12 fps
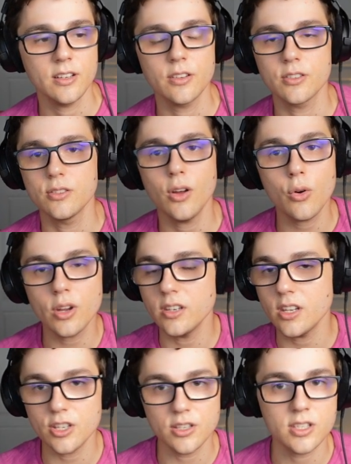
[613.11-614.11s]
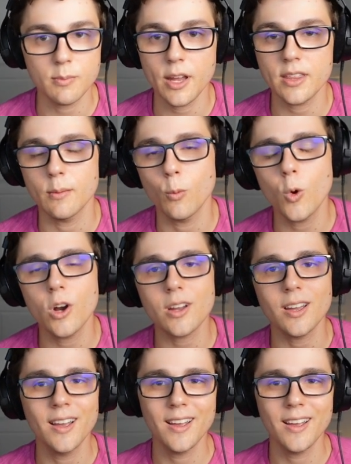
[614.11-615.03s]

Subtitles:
There's no conditions to make them work.